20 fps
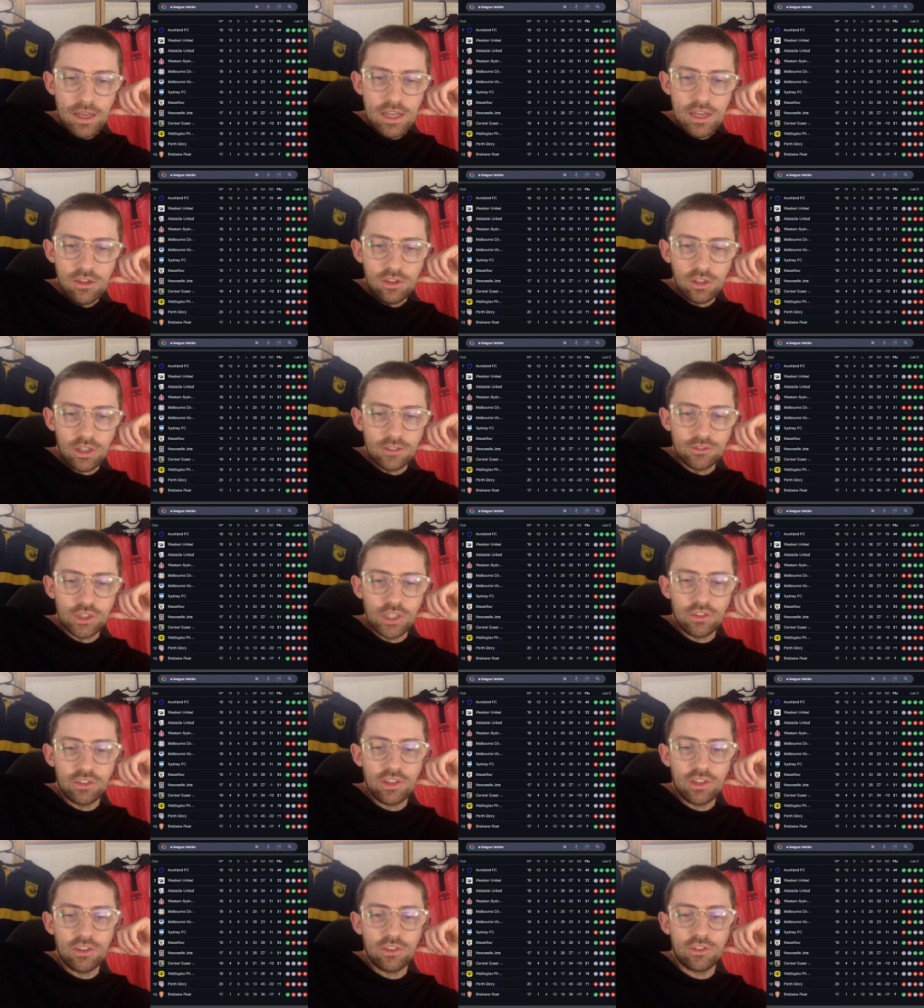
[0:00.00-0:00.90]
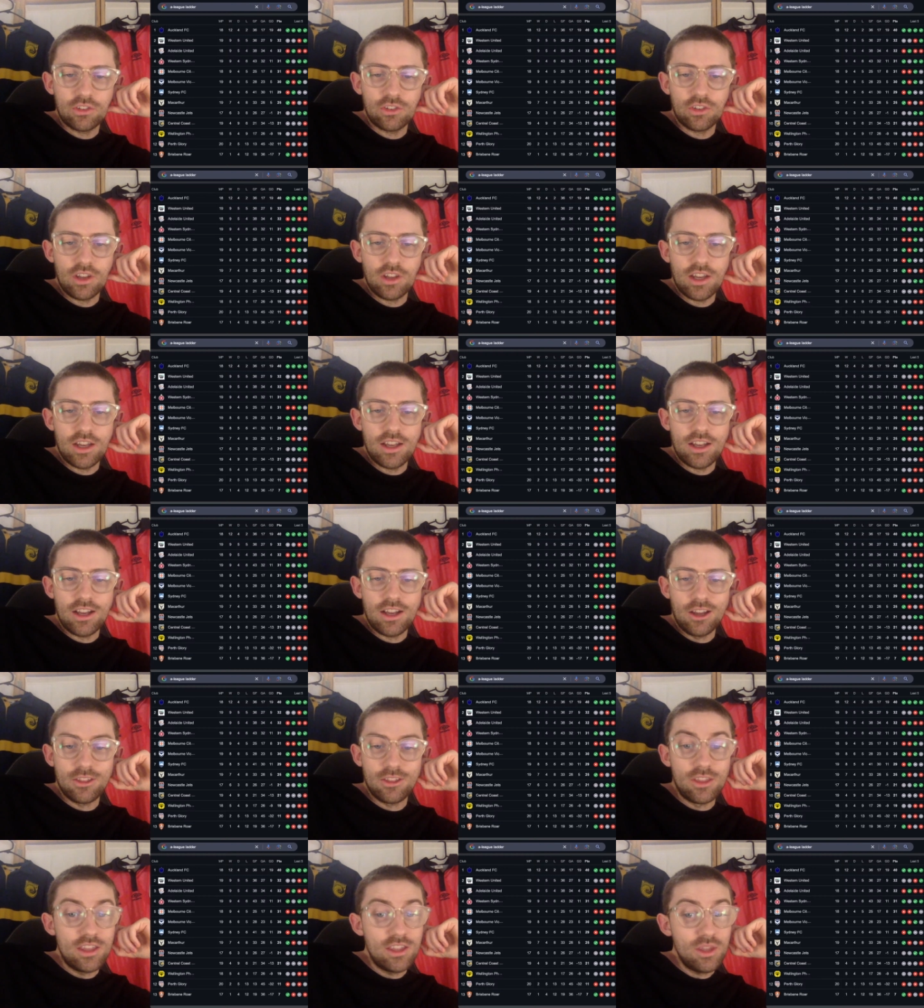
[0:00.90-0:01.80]
here in the live chat says, I
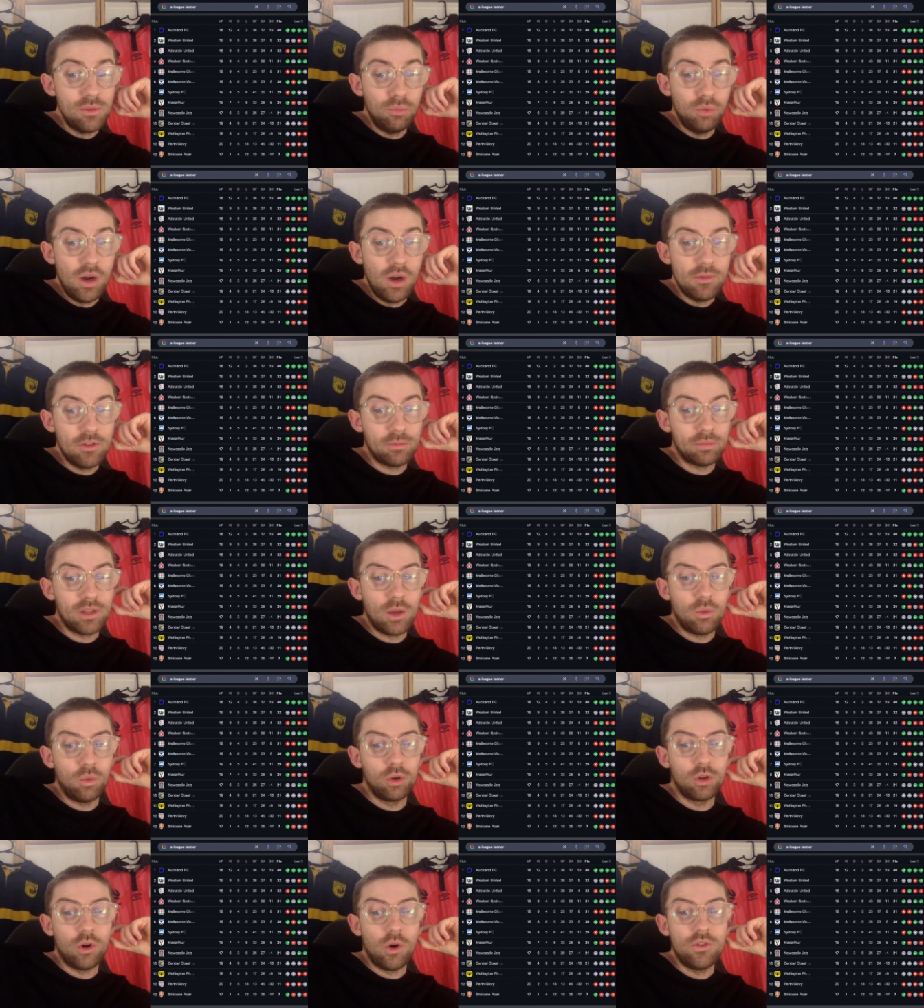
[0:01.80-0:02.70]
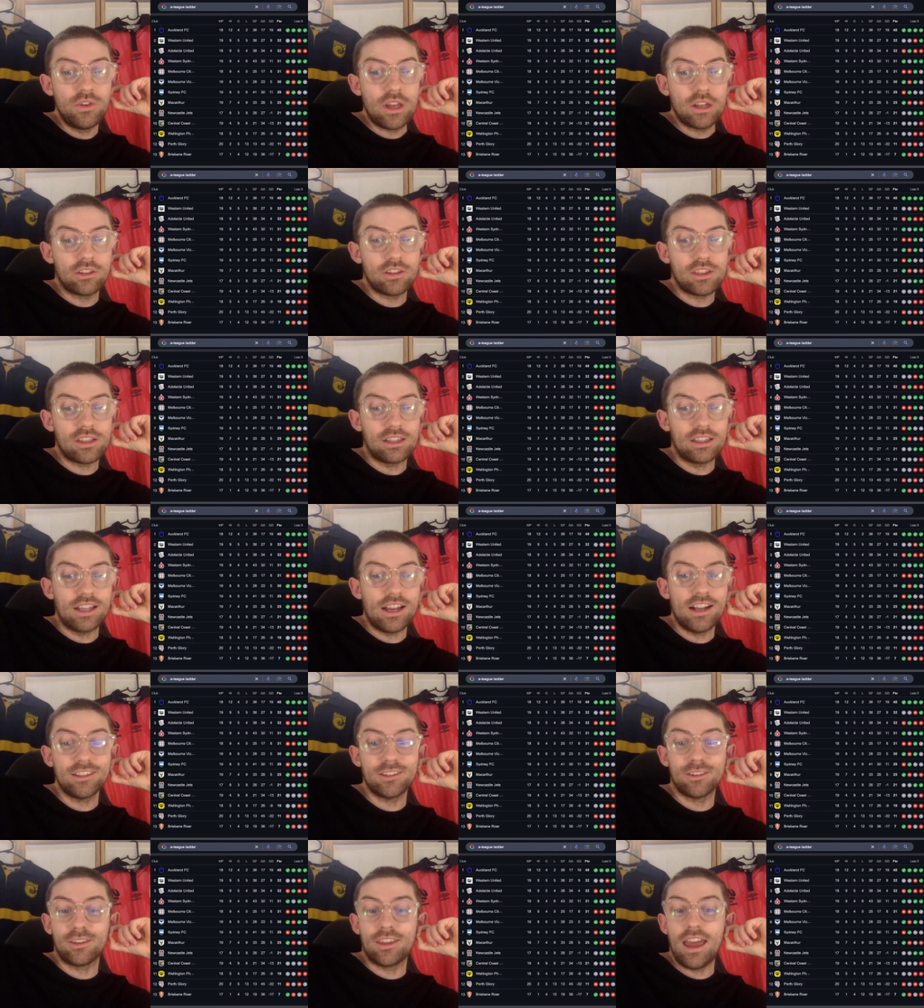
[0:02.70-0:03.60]
think the Premier's plate will go down to the
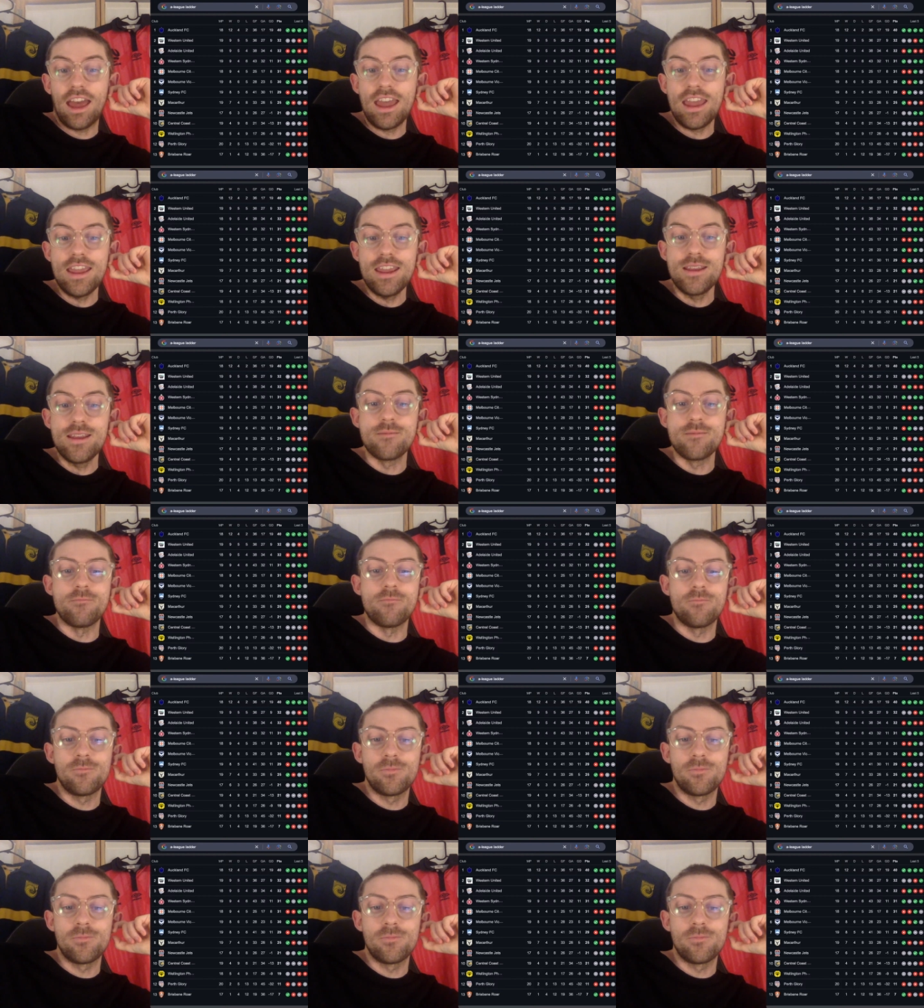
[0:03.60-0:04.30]
last game.